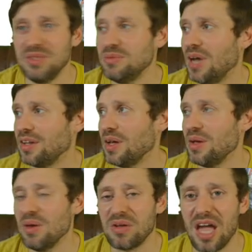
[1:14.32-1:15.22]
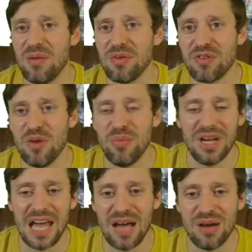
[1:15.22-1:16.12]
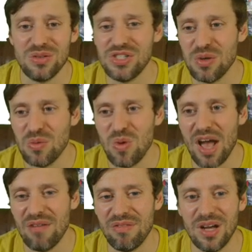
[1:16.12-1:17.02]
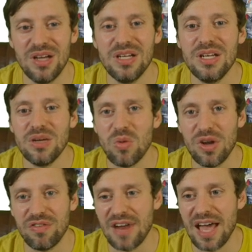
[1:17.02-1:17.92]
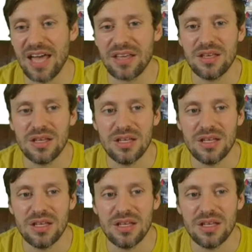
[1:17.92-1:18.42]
I don't your gaming room, your lounge, whatever. Want a flag?